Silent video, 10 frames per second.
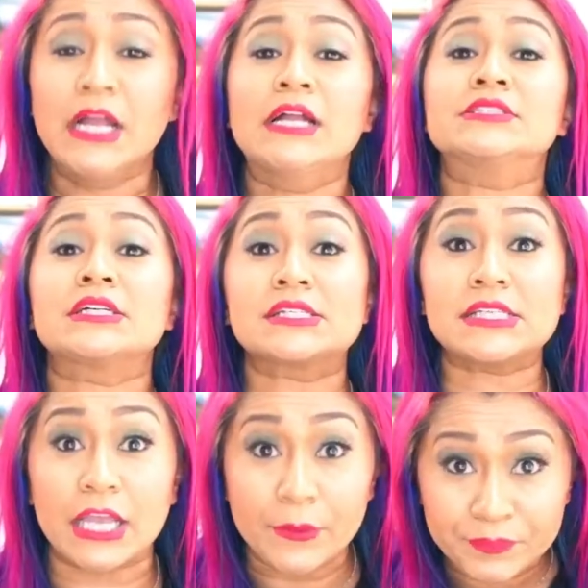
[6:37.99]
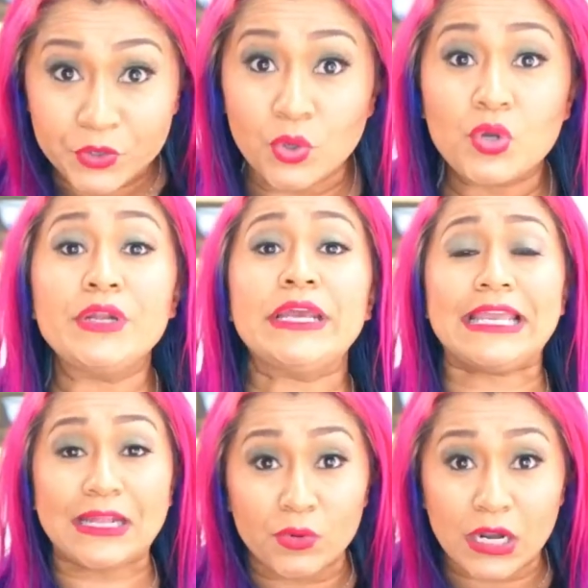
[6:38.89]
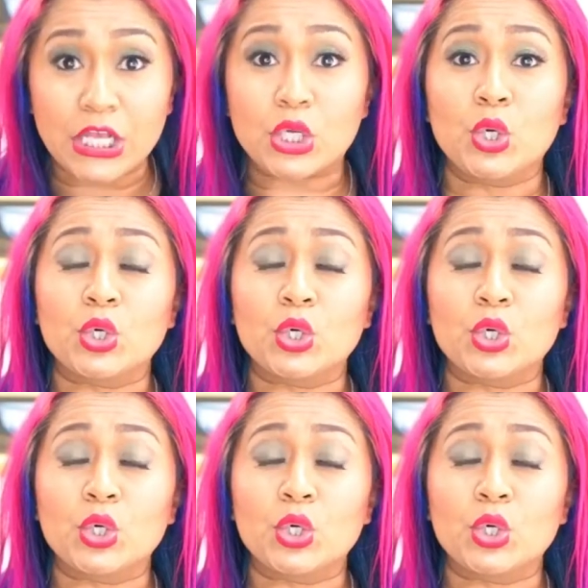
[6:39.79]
Just say, you're gonna eat what I cook,